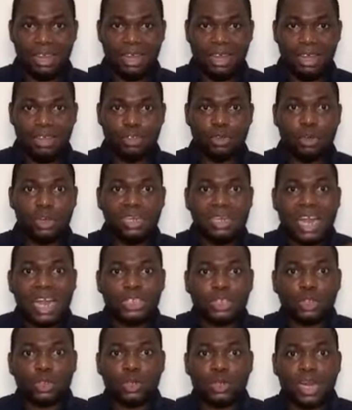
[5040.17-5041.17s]
your
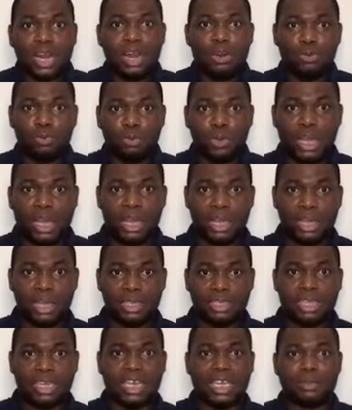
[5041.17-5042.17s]
natural ruler
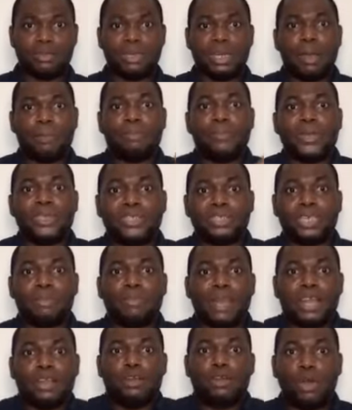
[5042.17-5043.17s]
that has been appointed
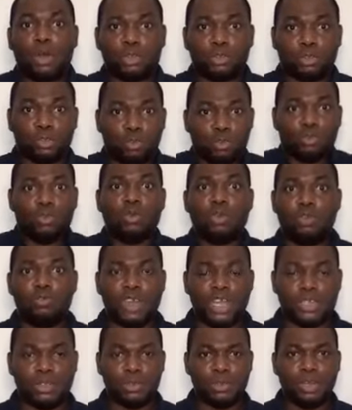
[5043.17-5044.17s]
by God to rule
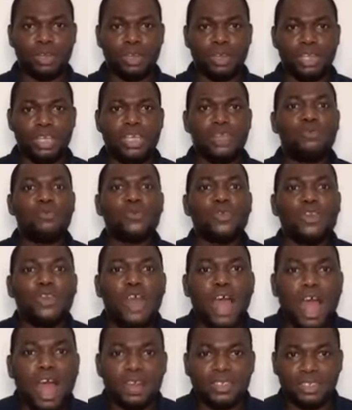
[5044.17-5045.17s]
over you, he will
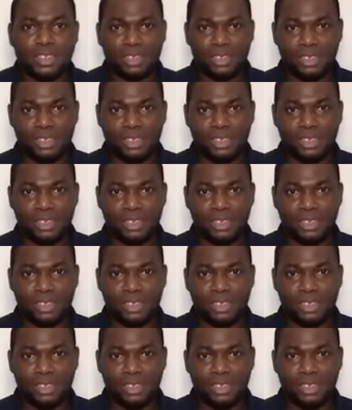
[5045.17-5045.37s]
not.